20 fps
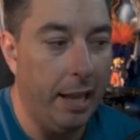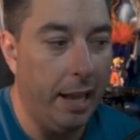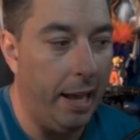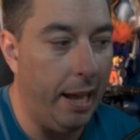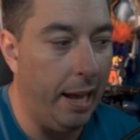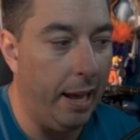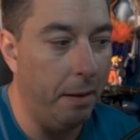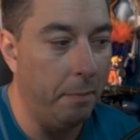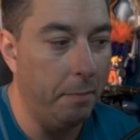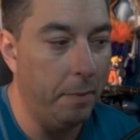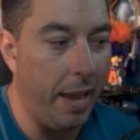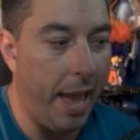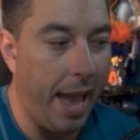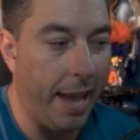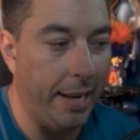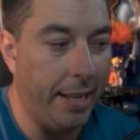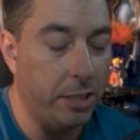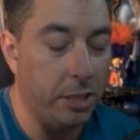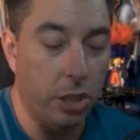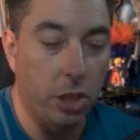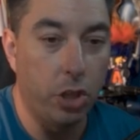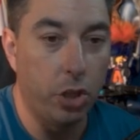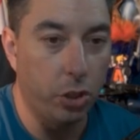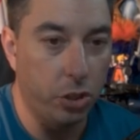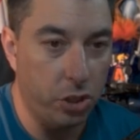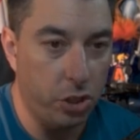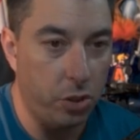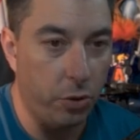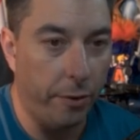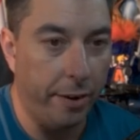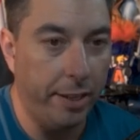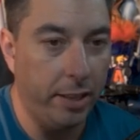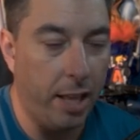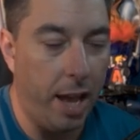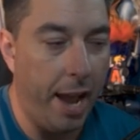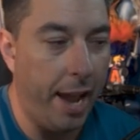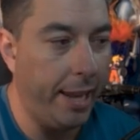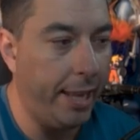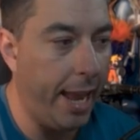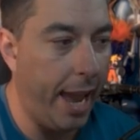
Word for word: um, and it's a good storyline.